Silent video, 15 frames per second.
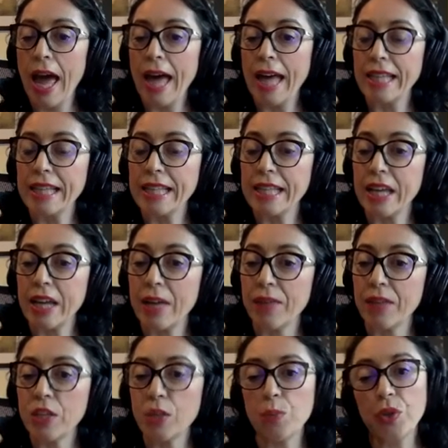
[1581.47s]
and
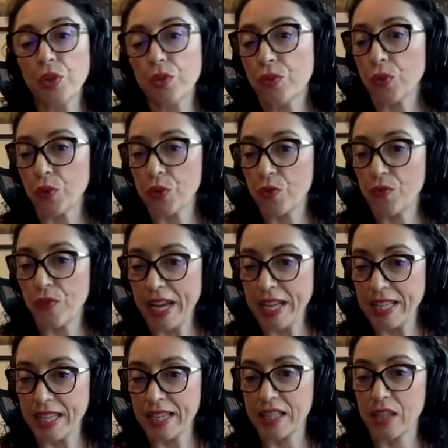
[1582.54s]
um, these beautiful
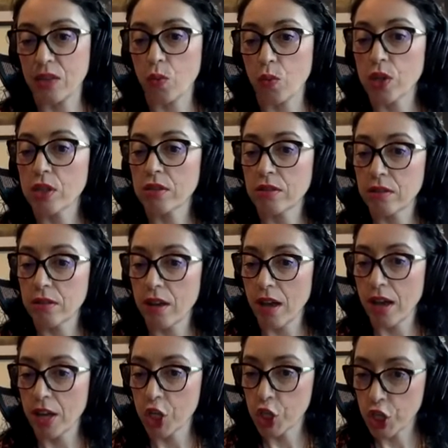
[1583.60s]
spaces was
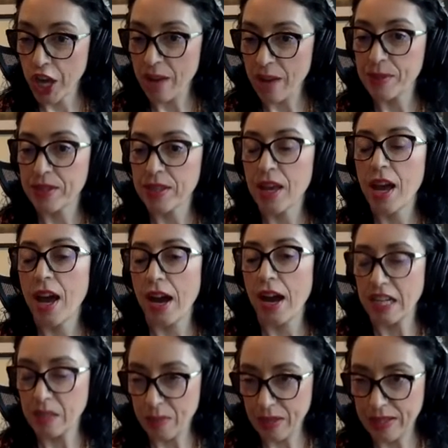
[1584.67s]
uh, shapes
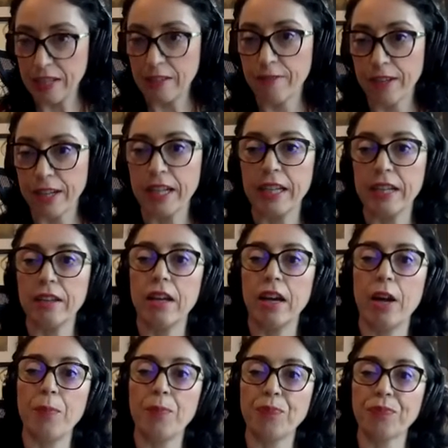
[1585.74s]
are specifically
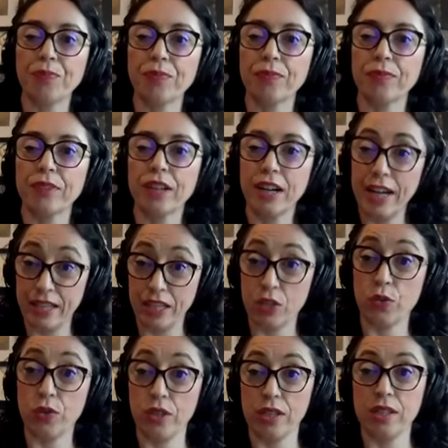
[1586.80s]
um,
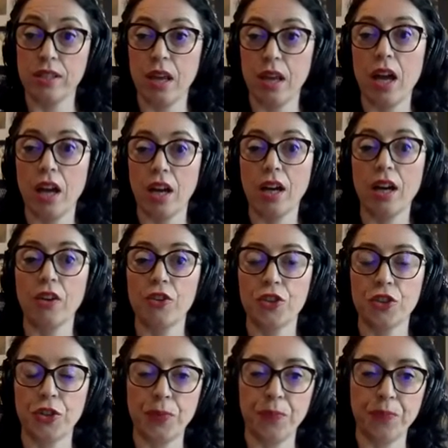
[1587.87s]
related to this uh,
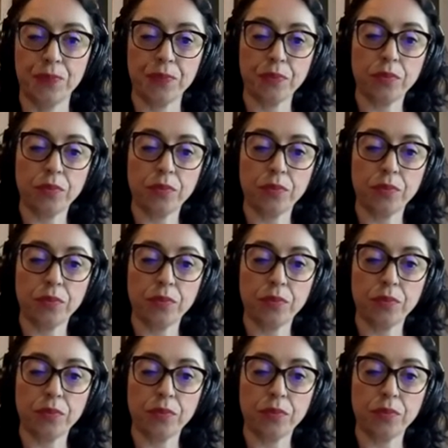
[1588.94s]
culture.